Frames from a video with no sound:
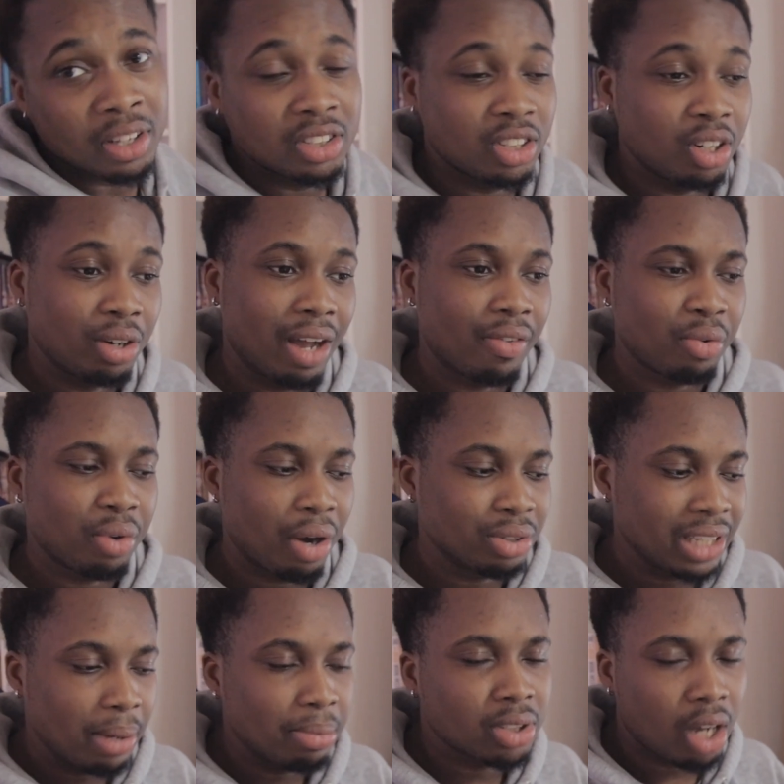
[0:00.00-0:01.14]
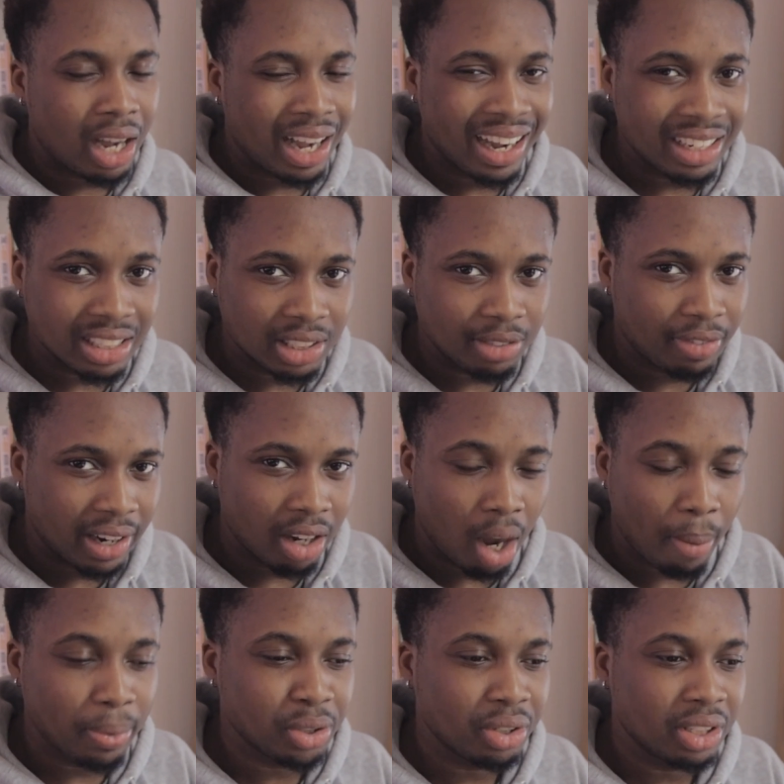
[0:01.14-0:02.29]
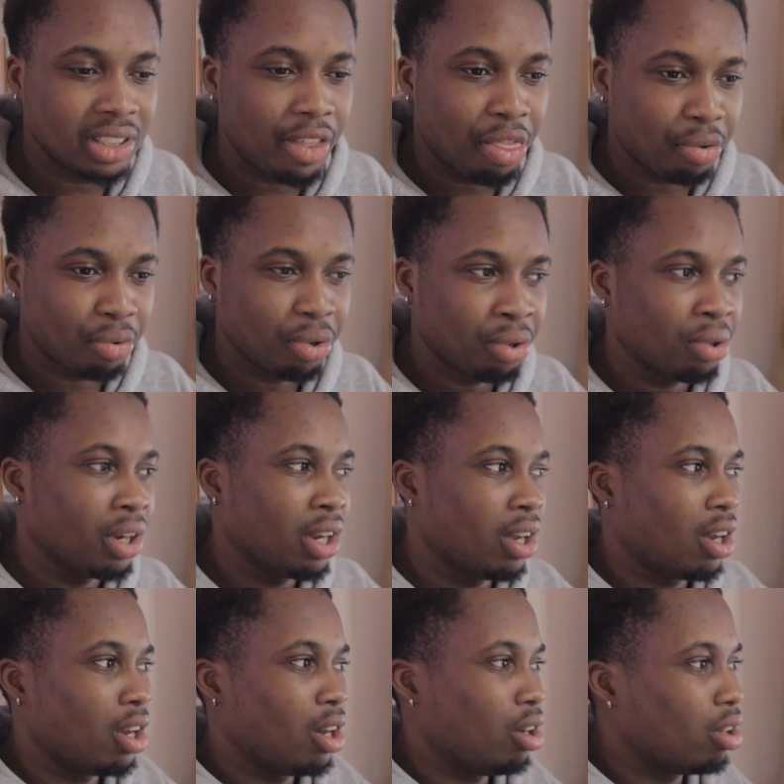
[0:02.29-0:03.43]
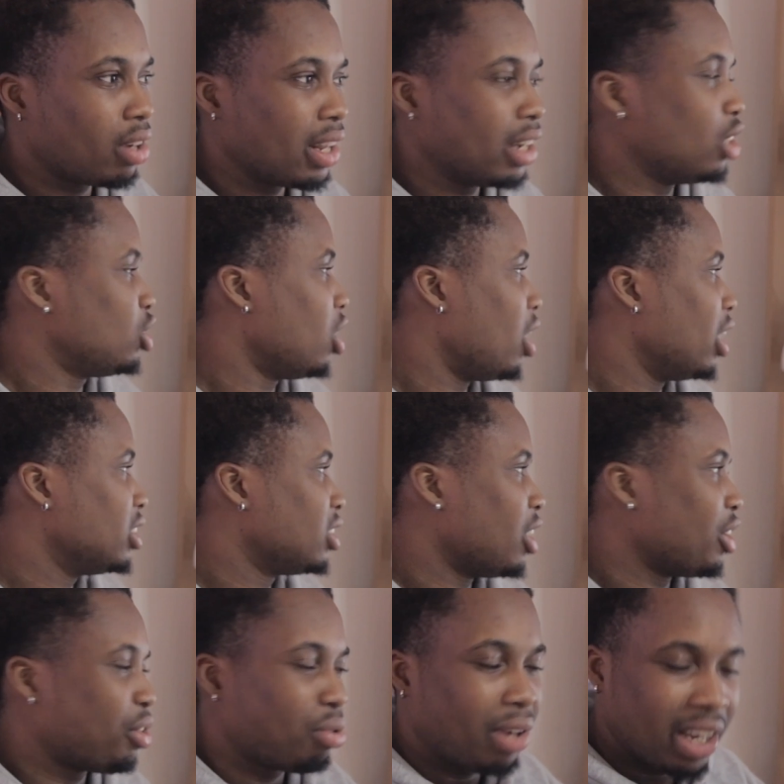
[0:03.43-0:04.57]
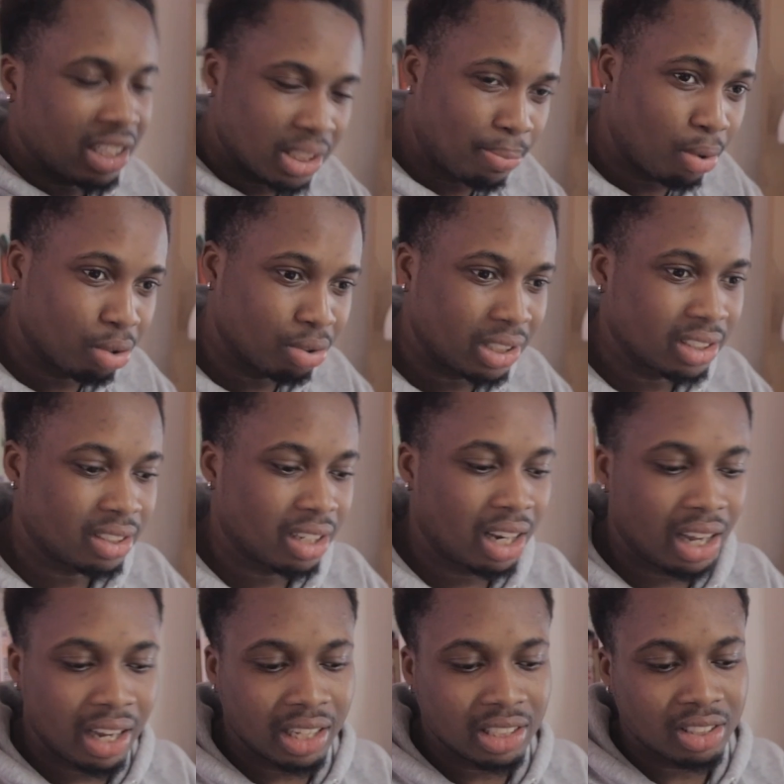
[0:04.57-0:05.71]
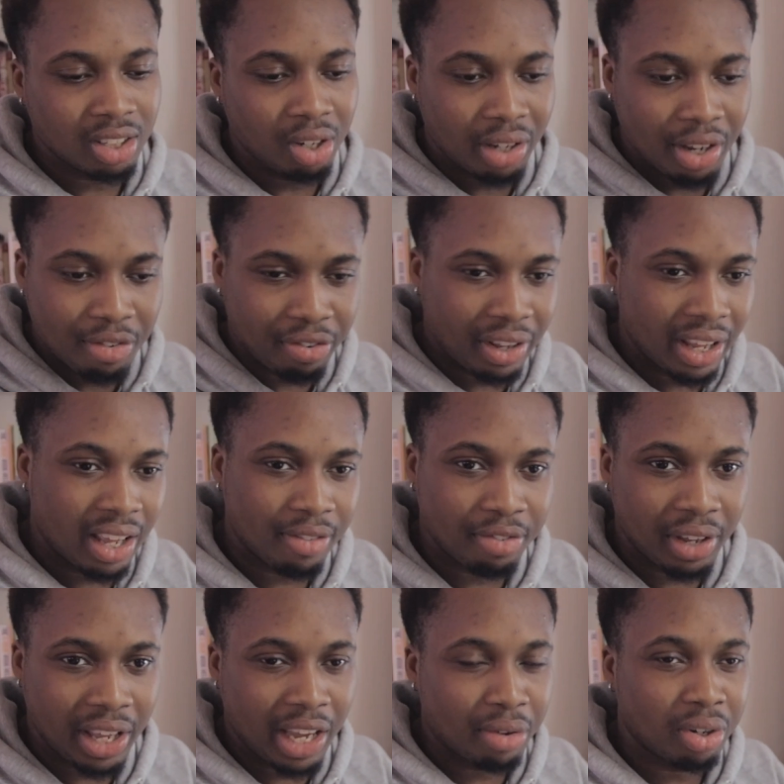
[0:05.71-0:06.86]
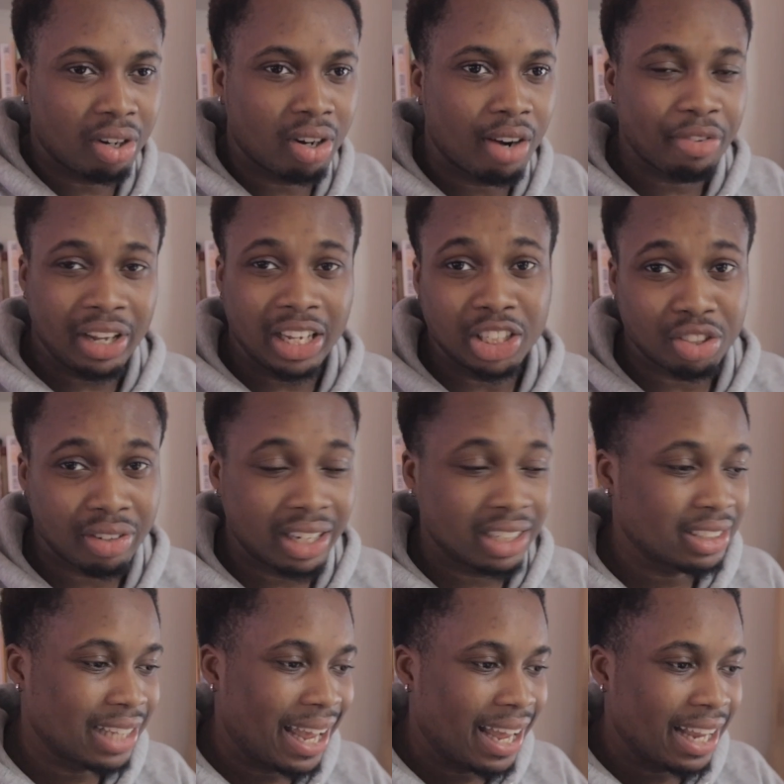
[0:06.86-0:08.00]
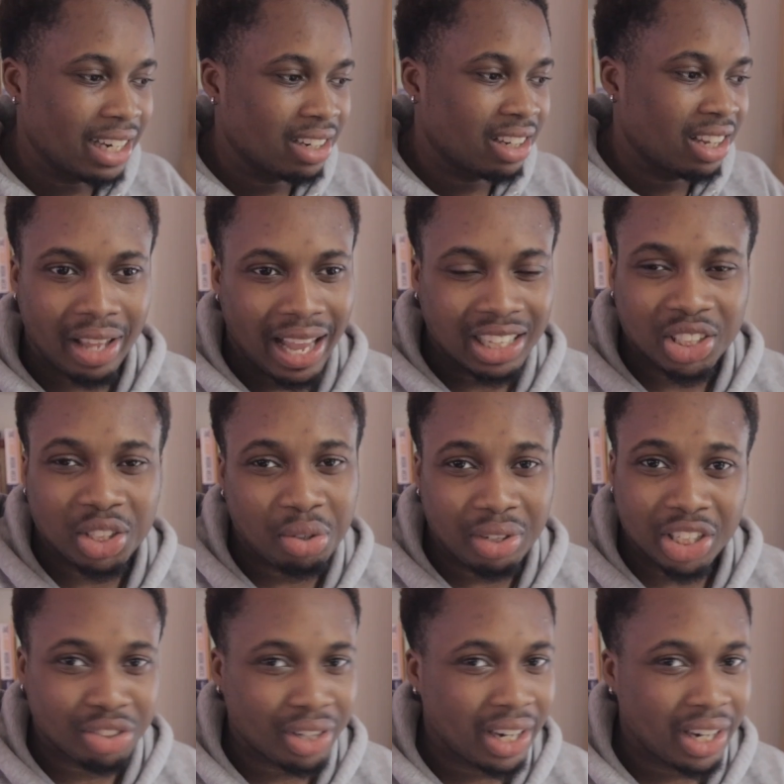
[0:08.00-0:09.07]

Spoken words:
So I was able to identify the opportunity through looking at the charts, creating support resistant lines, looking for area of interest, and executing your